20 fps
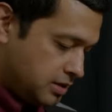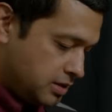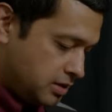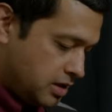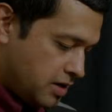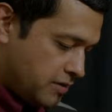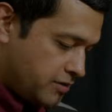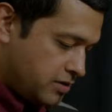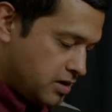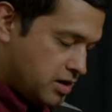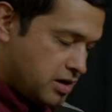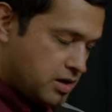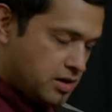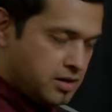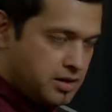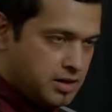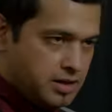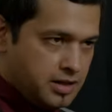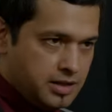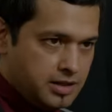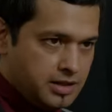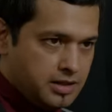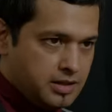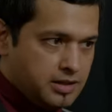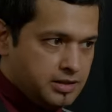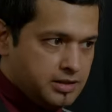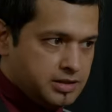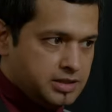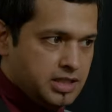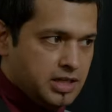cover there.
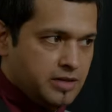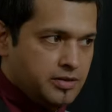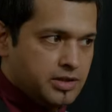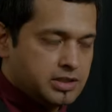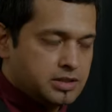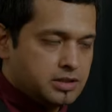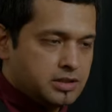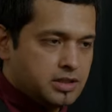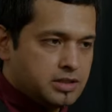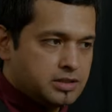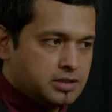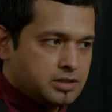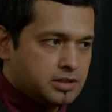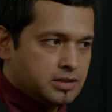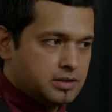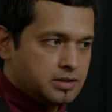See how this does.